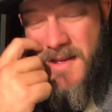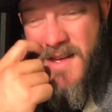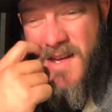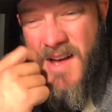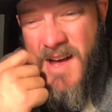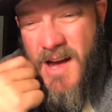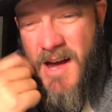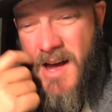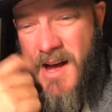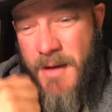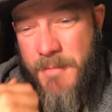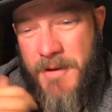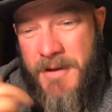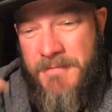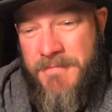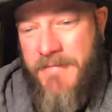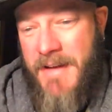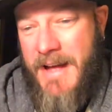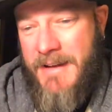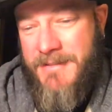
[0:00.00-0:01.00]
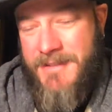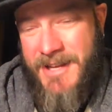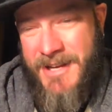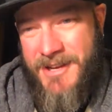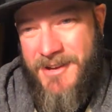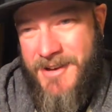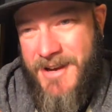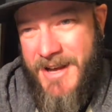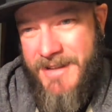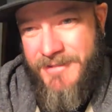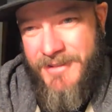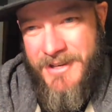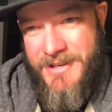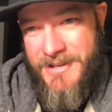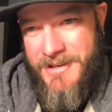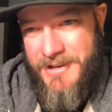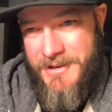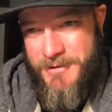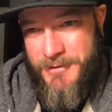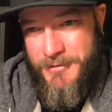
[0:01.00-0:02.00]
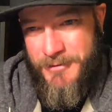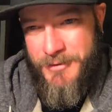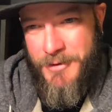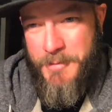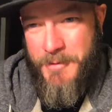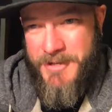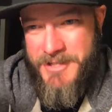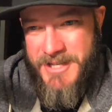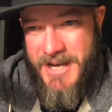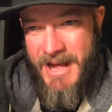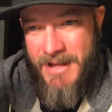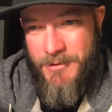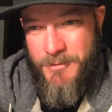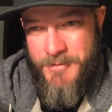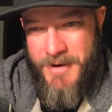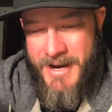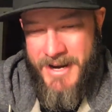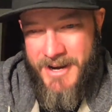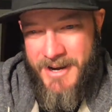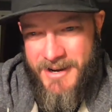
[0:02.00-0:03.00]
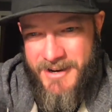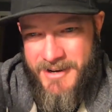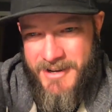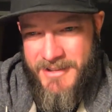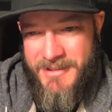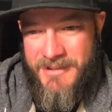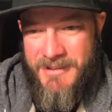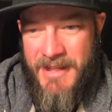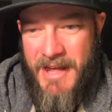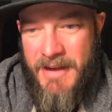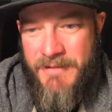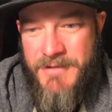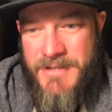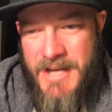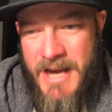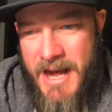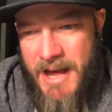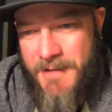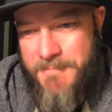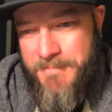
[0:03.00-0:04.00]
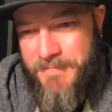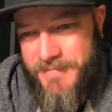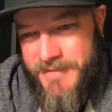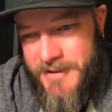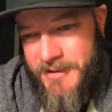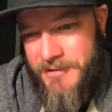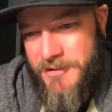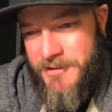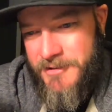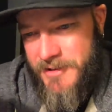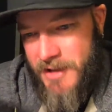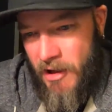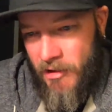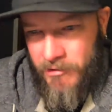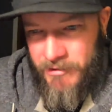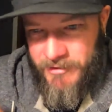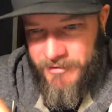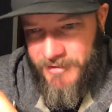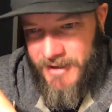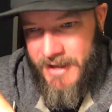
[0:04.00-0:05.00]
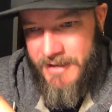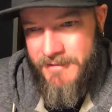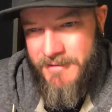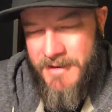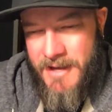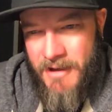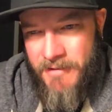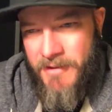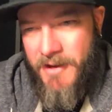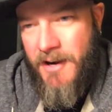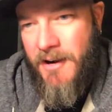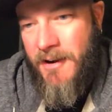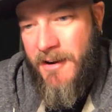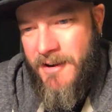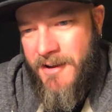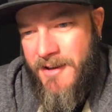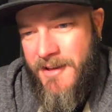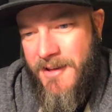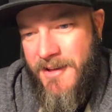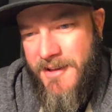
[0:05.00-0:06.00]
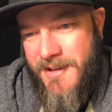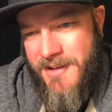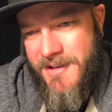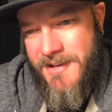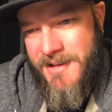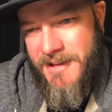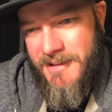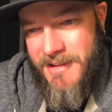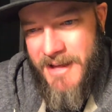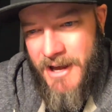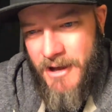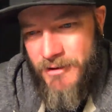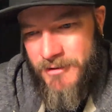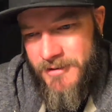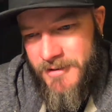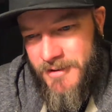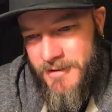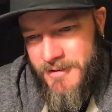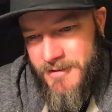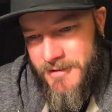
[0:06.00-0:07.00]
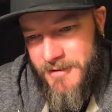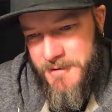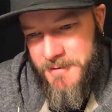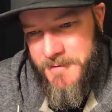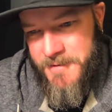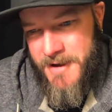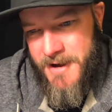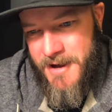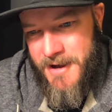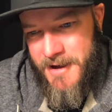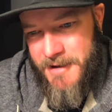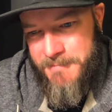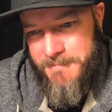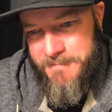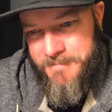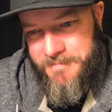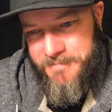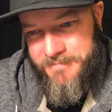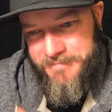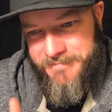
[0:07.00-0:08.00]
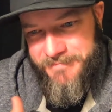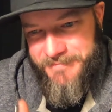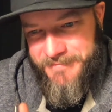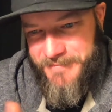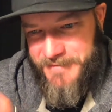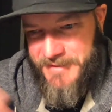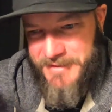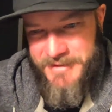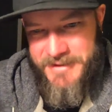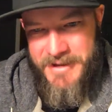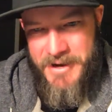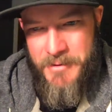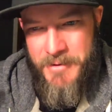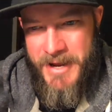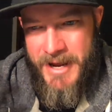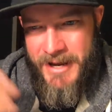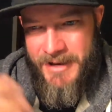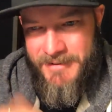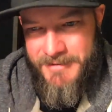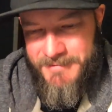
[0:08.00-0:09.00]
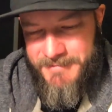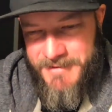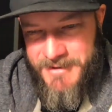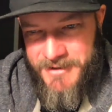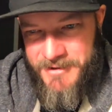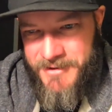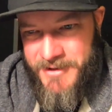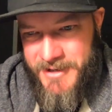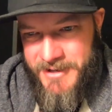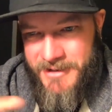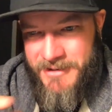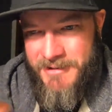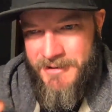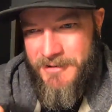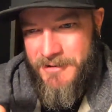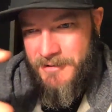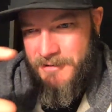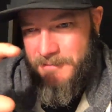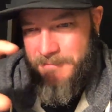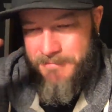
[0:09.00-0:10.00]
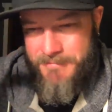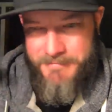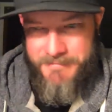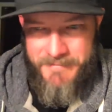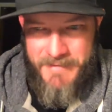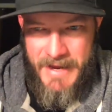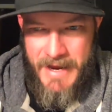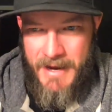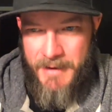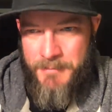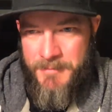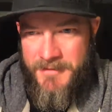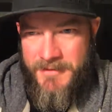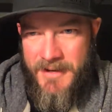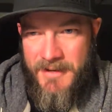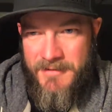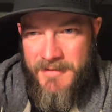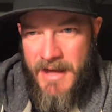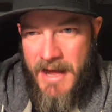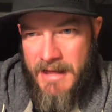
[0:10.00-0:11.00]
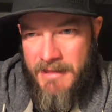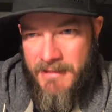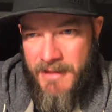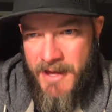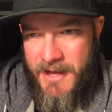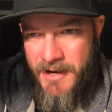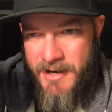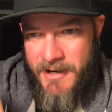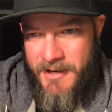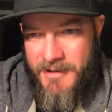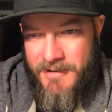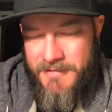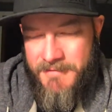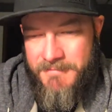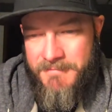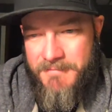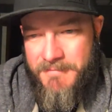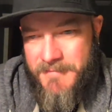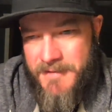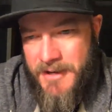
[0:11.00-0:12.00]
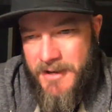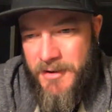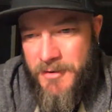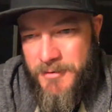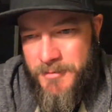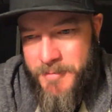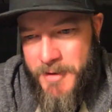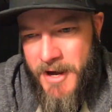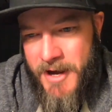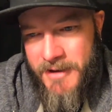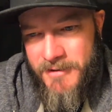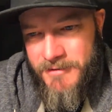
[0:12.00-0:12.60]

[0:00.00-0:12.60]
In fact, like, you guys can do super chats right here in the live chat. The little dollar signs down there allows you to donate to it. Your little name stays highlighted and it goes by.